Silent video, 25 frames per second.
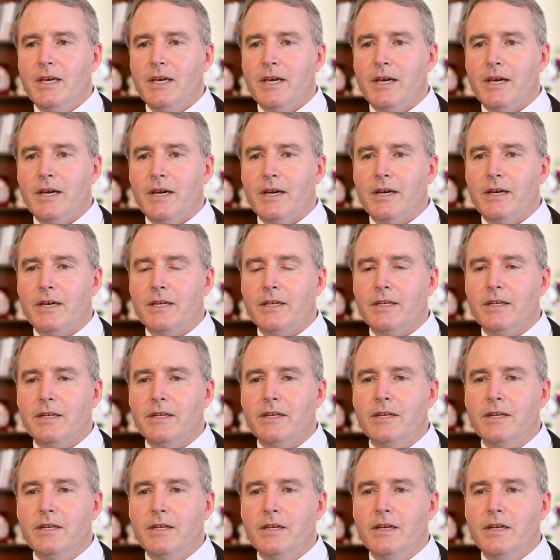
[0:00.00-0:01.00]

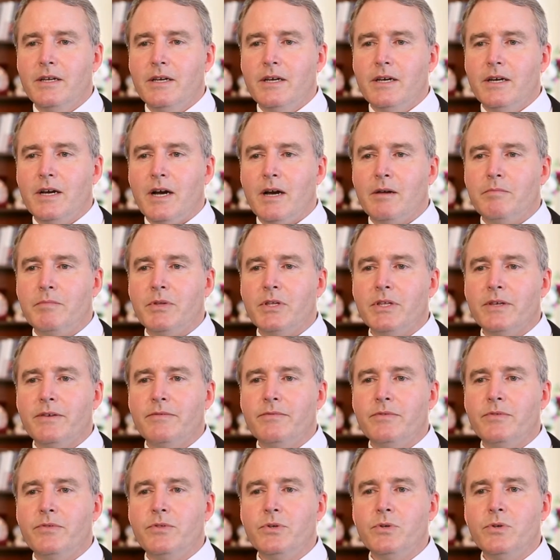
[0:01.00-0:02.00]
And I
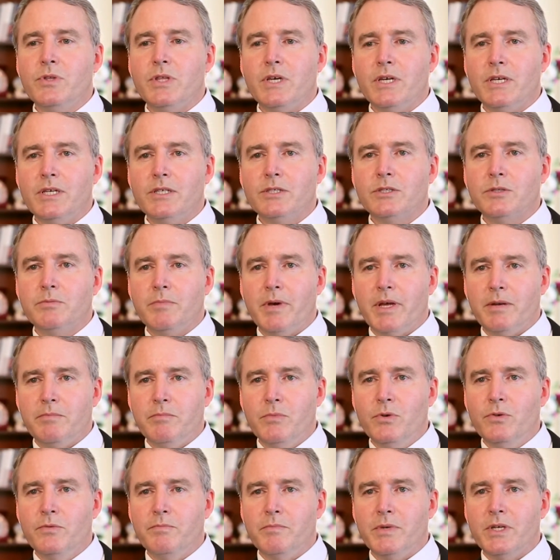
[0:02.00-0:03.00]
believe through the Hizmet
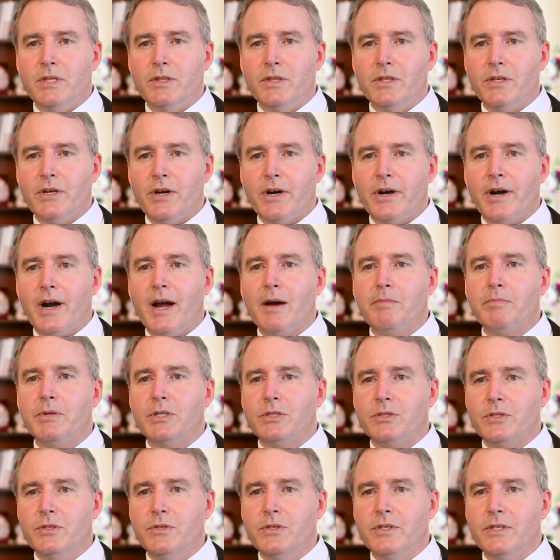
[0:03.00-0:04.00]
movement, there are
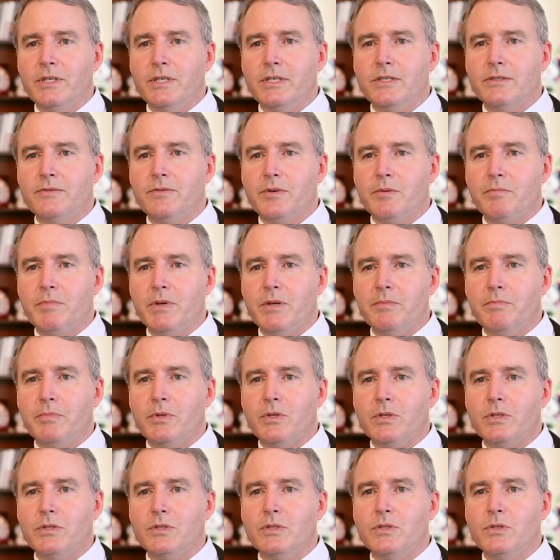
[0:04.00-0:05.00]
opportunities for
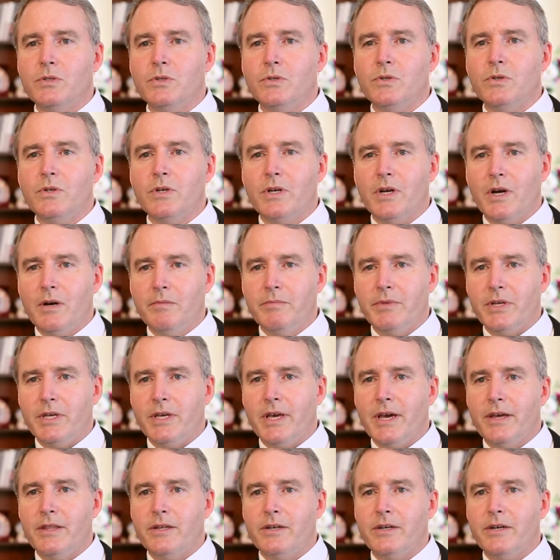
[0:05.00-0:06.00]
people to come
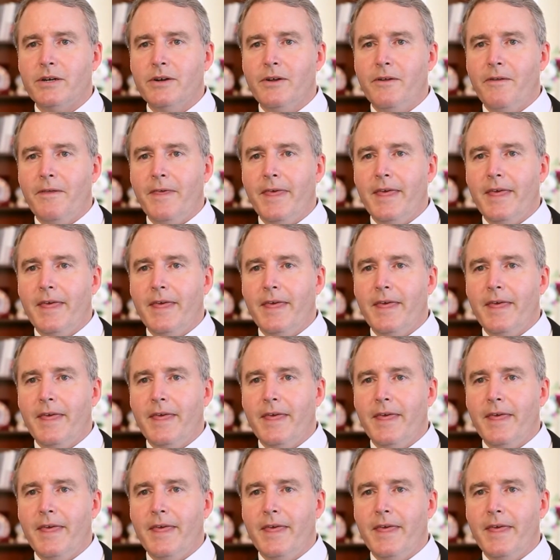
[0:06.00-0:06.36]
together